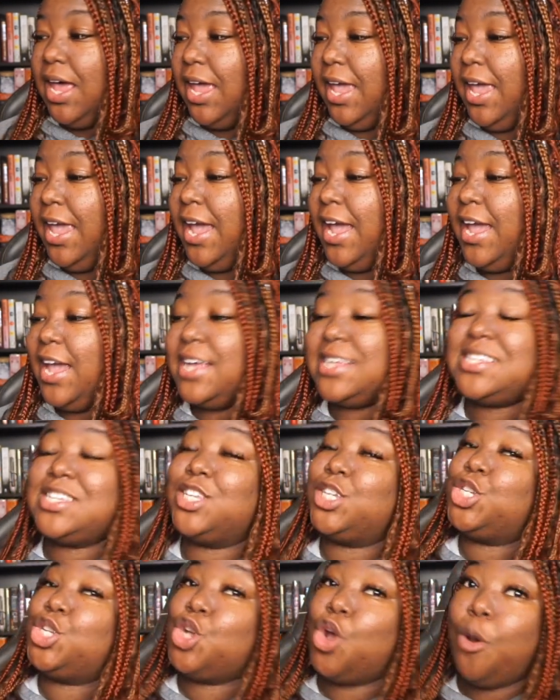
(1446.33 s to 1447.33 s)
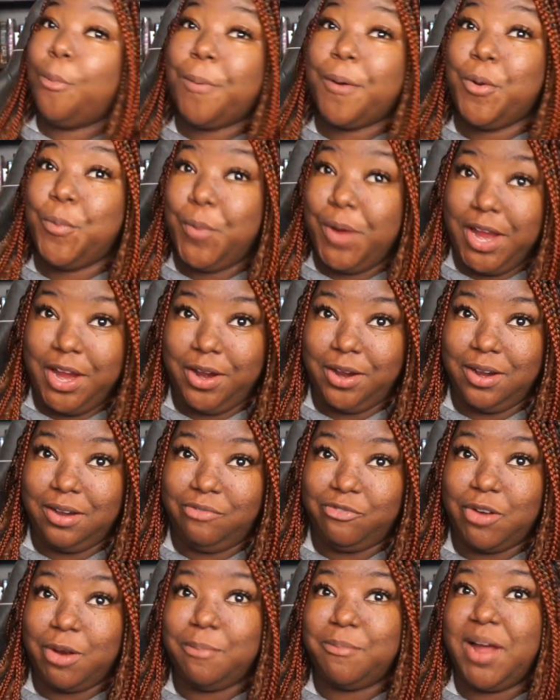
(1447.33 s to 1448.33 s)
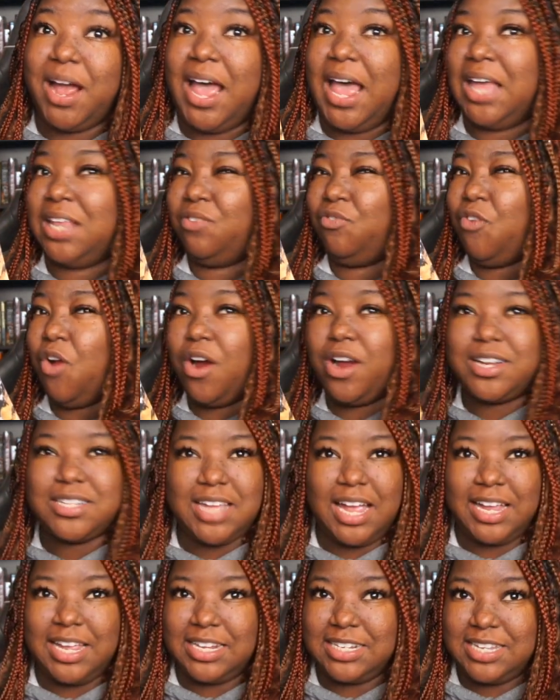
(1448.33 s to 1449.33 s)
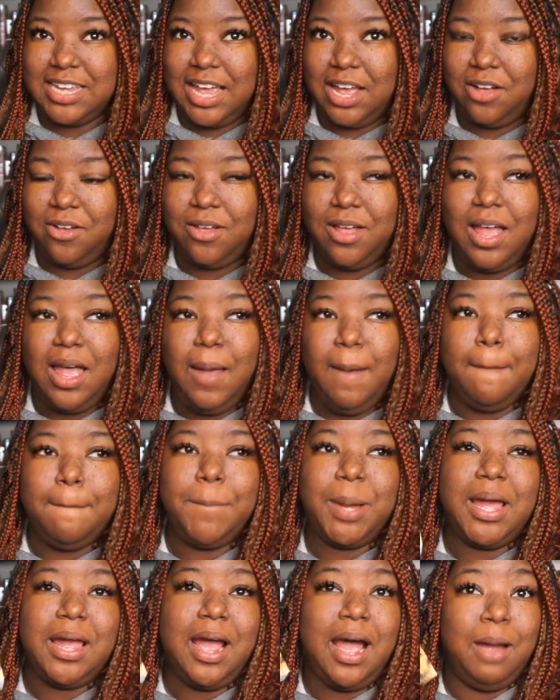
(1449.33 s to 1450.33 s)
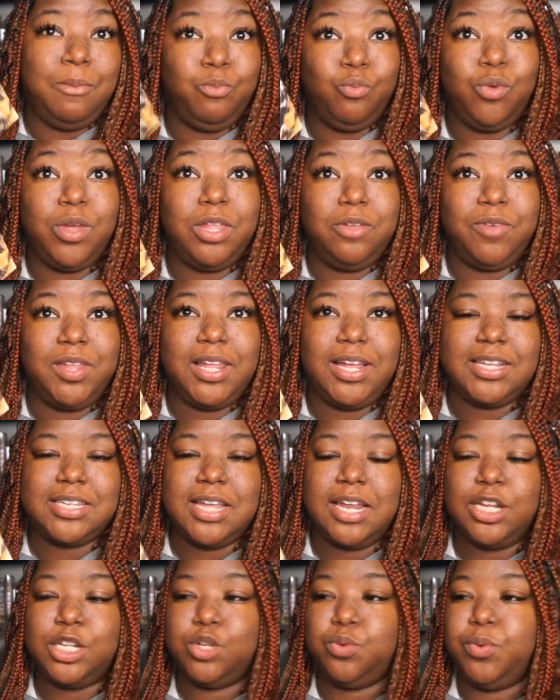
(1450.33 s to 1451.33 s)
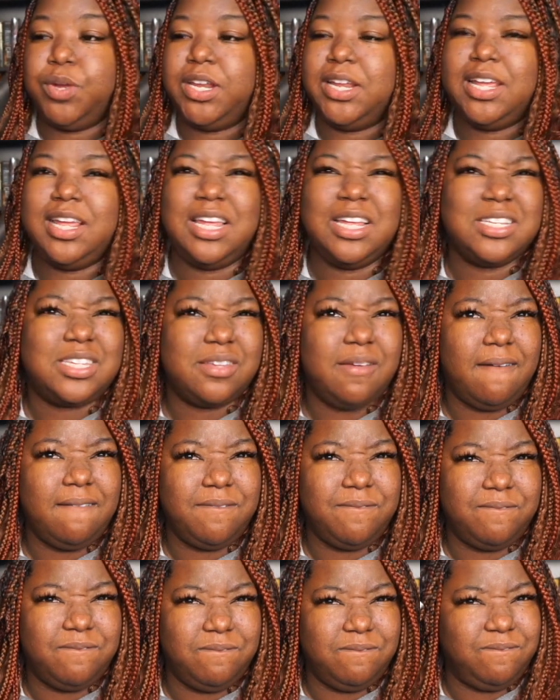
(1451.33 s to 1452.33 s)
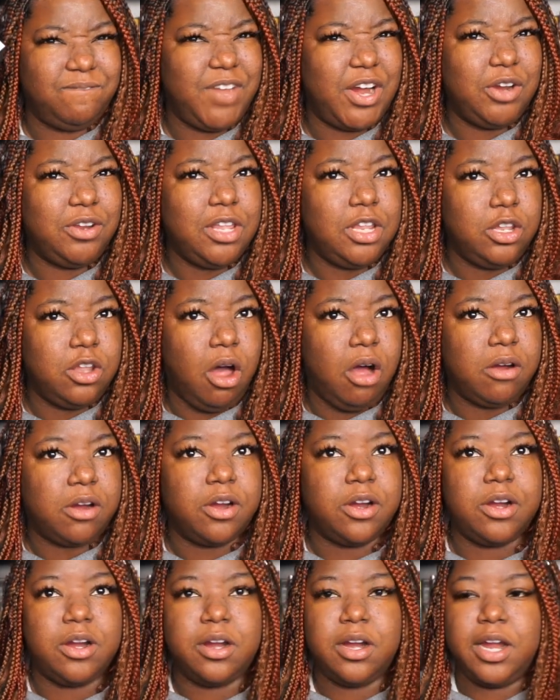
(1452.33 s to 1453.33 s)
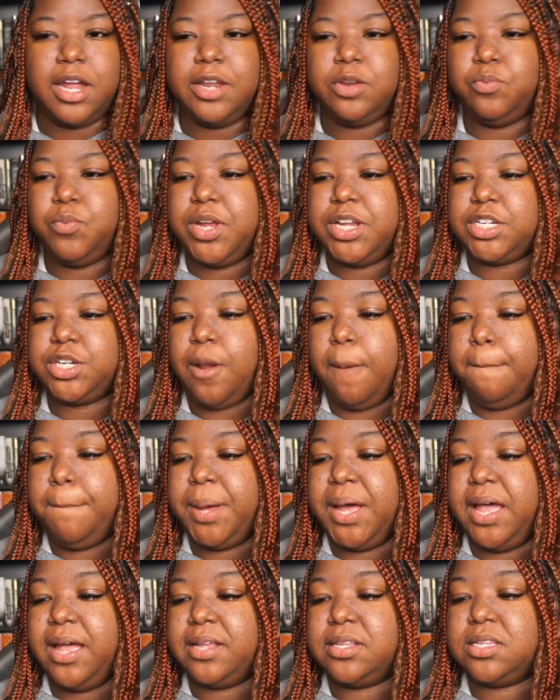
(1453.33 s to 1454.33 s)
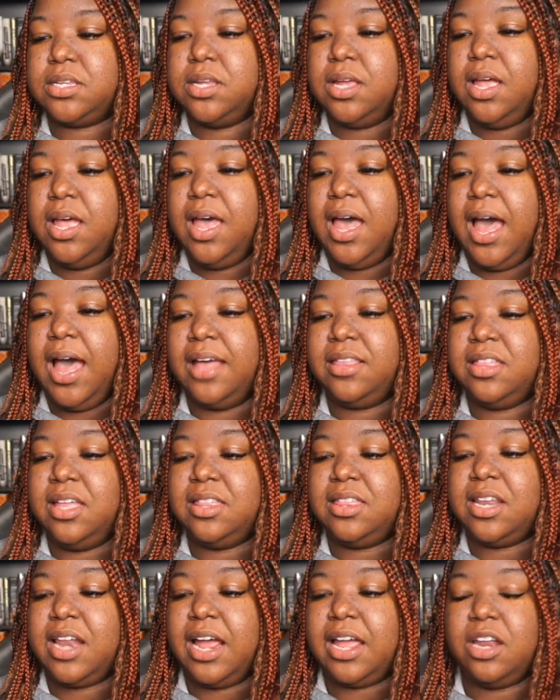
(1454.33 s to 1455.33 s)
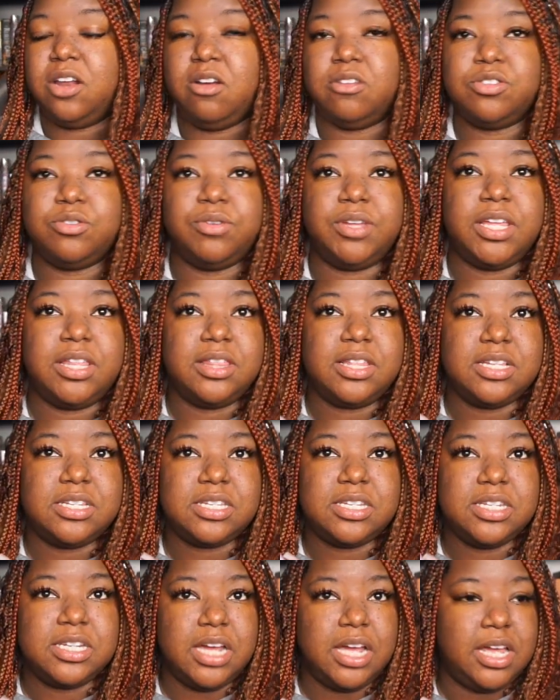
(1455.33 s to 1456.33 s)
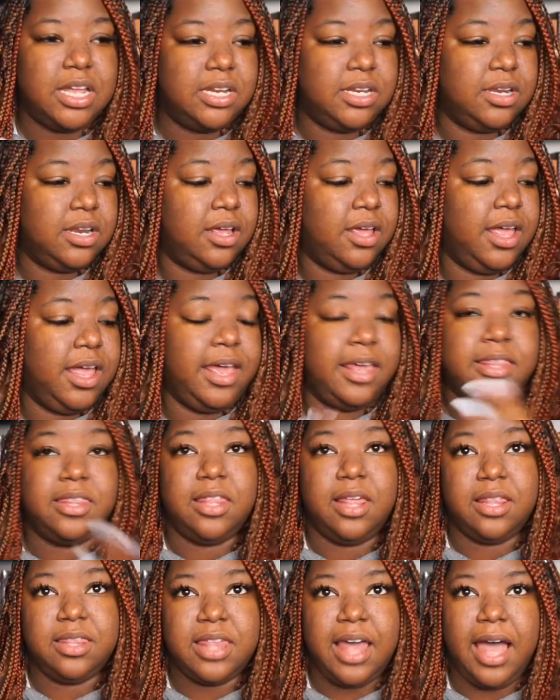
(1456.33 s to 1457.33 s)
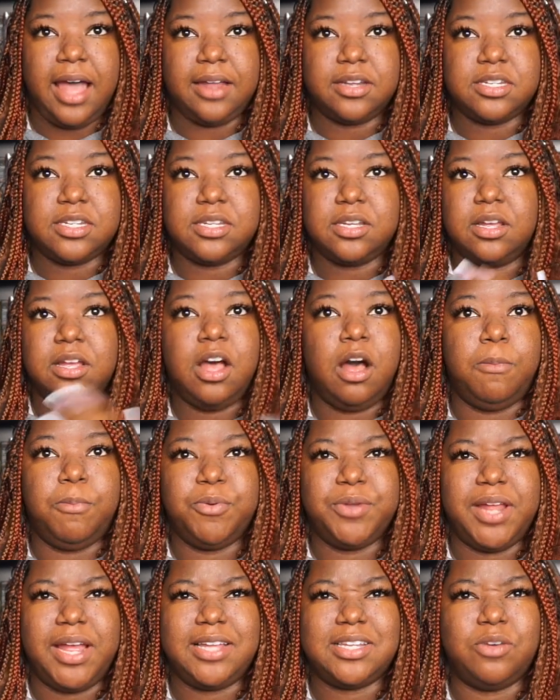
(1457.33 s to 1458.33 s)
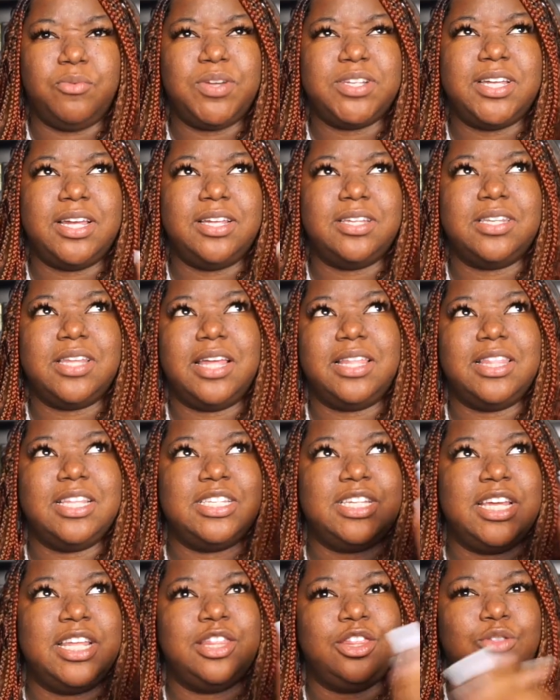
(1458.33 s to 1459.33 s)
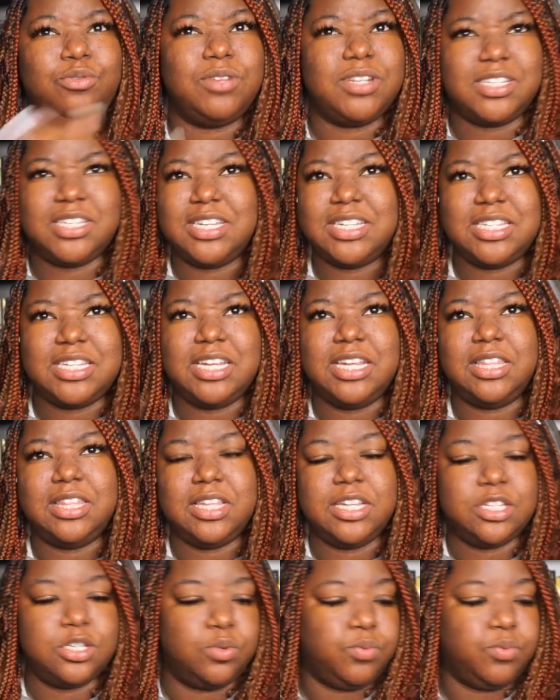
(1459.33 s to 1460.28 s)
It is super weird from as far as I can tell, but I'm really, really excited to read it. It's fairly longer in which, but I think that I can also get this done in that couple days. I want to say it's like the 10th through the 16th is a